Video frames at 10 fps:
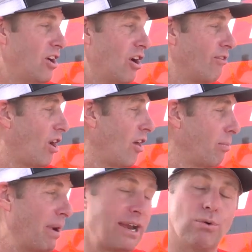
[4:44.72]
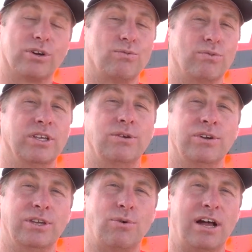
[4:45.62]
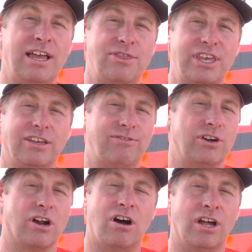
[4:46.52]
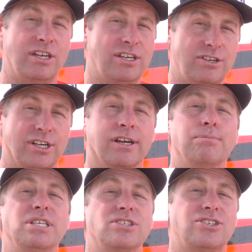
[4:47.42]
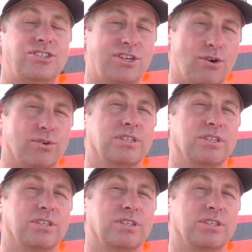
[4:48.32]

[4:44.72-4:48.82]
overall, the bike worked really really well. I think if you're a Honda dude, you're going to be stoked